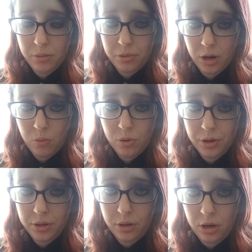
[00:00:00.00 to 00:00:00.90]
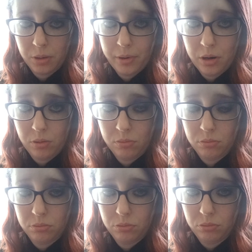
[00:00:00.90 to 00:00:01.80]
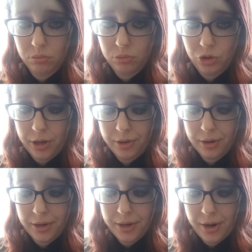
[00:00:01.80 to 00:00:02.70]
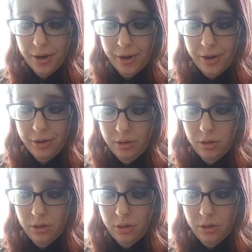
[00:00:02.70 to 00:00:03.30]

But I wanted to talk about gender identity.